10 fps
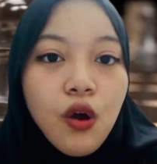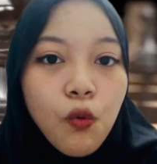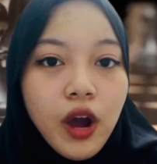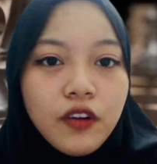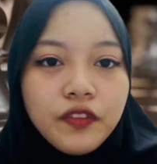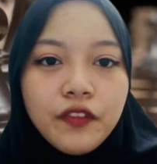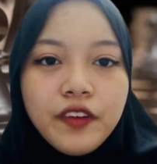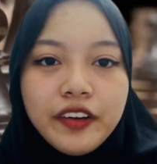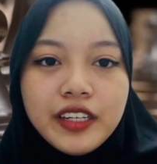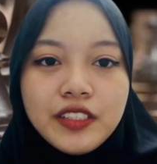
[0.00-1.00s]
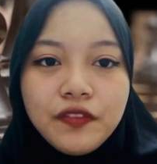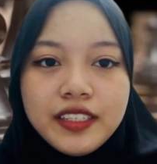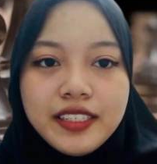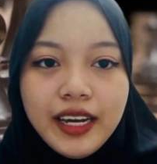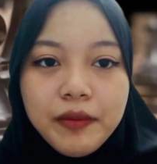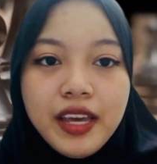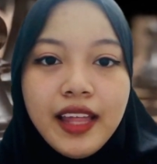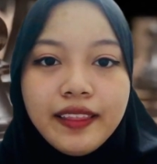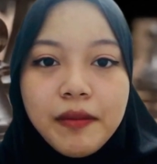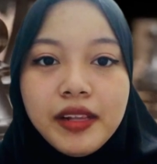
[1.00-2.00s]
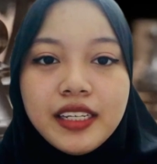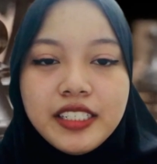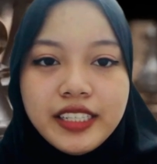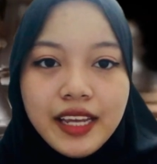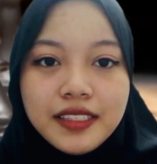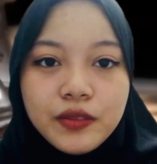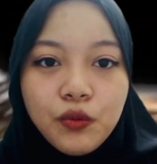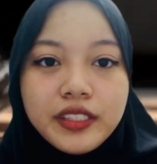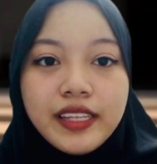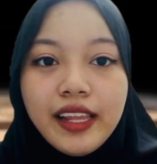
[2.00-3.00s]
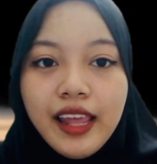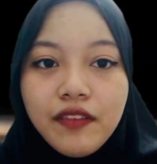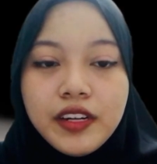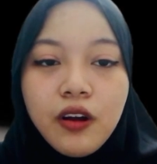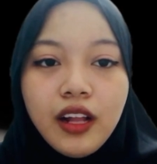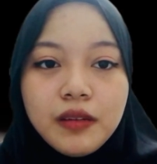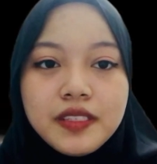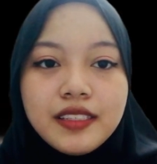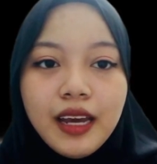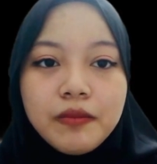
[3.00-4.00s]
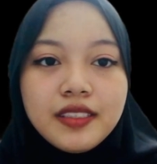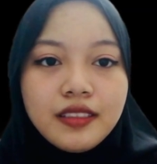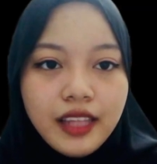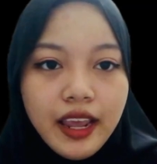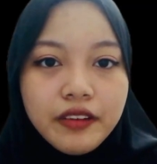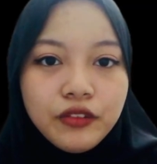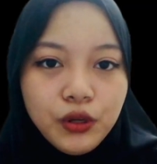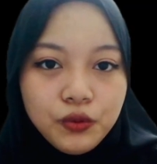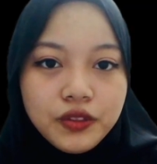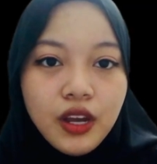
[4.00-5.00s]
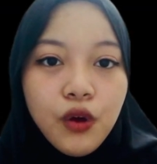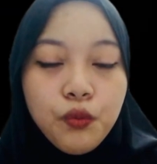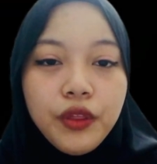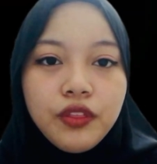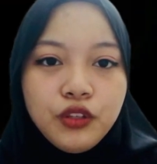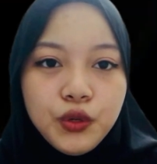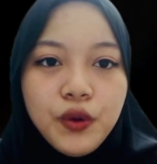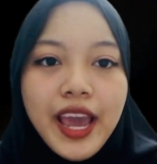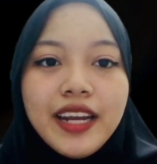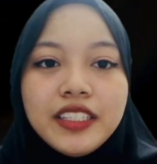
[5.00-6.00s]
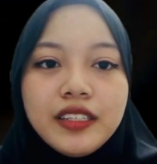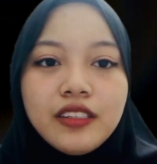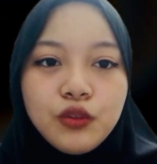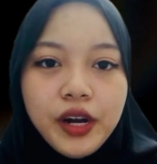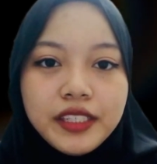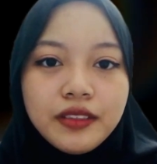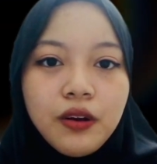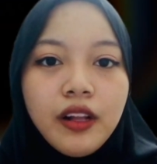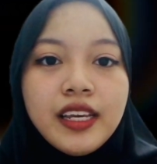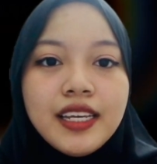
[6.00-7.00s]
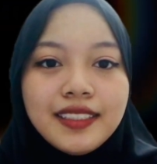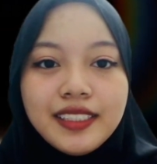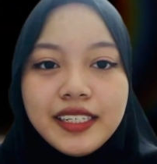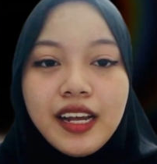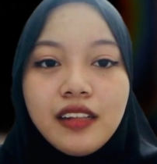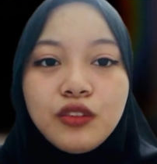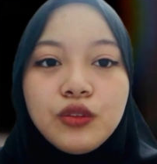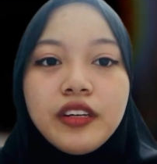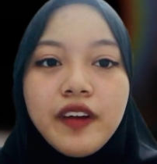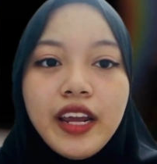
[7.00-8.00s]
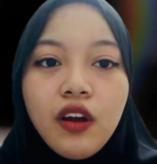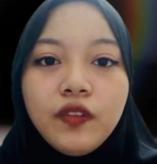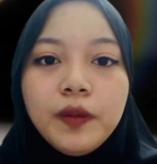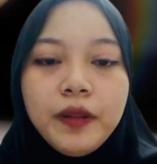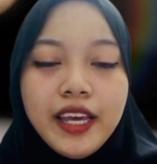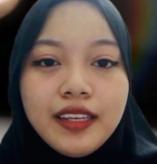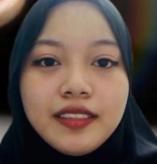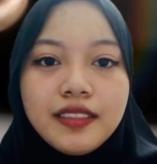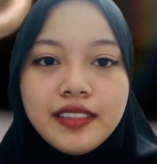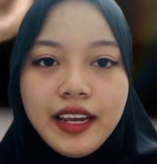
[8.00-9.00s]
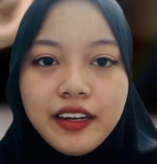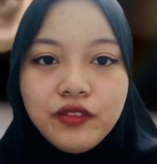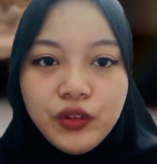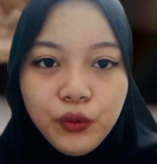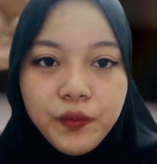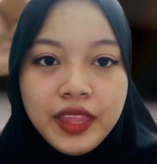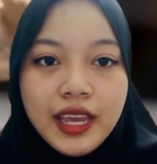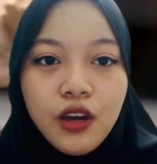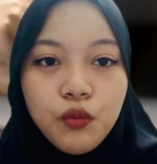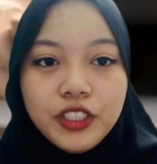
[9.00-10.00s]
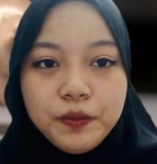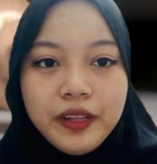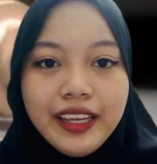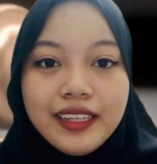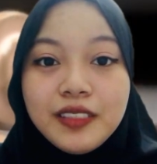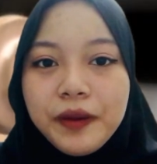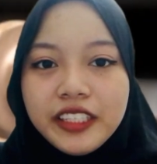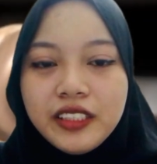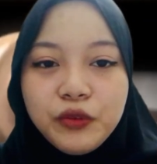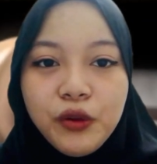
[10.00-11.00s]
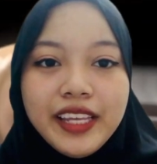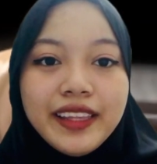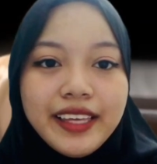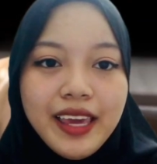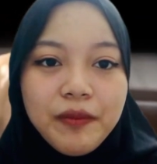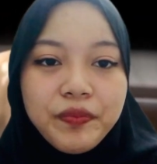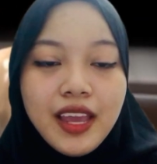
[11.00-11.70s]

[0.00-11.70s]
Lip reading: One of the variants of the time, Tamerlan chess, was 11 columns times 10 rows, with 2 additional squares called citadels to the right of the player's second row, which played a special role in the game.